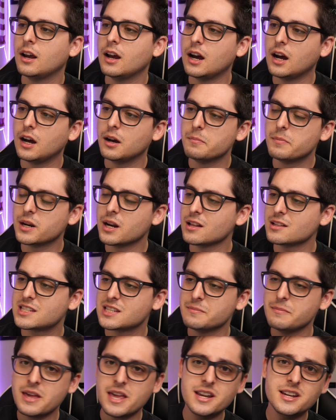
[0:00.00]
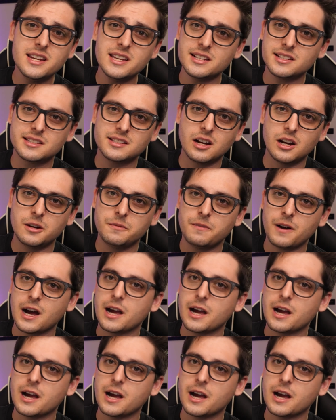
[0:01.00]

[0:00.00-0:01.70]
But on some indie stuff,